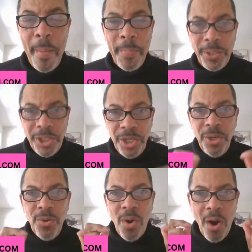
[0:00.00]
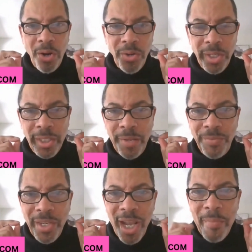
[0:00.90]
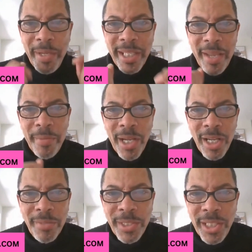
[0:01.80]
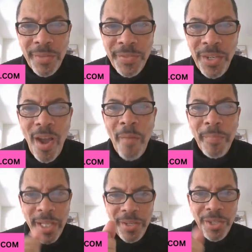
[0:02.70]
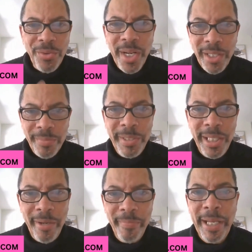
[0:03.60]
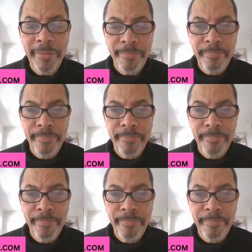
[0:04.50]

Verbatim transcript: But you are going to, if you come in and give me 100% of you, I'm going to give you 300% of me.